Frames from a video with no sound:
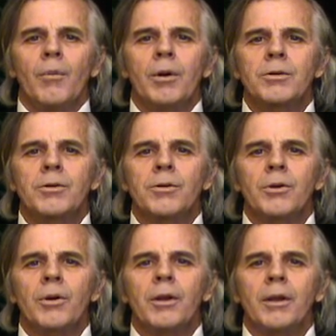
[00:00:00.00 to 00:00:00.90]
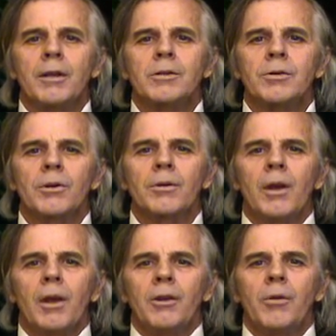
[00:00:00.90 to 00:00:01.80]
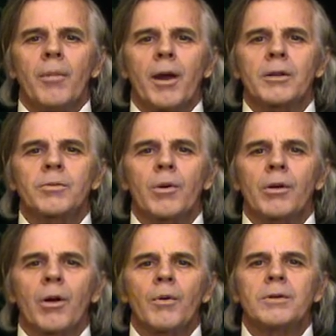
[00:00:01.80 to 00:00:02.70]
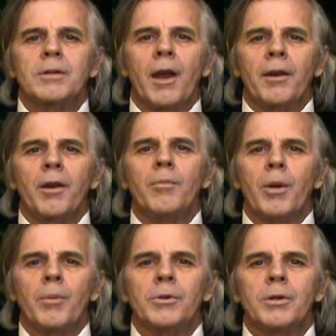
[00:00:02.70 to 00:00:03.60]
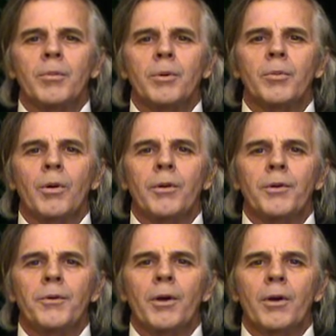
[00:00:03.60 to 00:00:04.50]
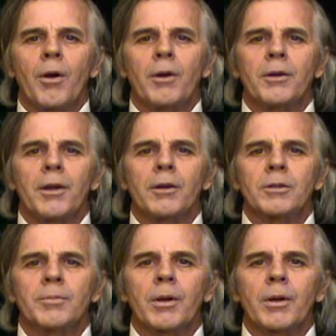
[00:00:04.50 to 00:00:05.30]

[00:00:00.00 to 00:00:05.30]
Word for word: what you're doing is you're you might as well go and sign up membership with one of the drug cartels,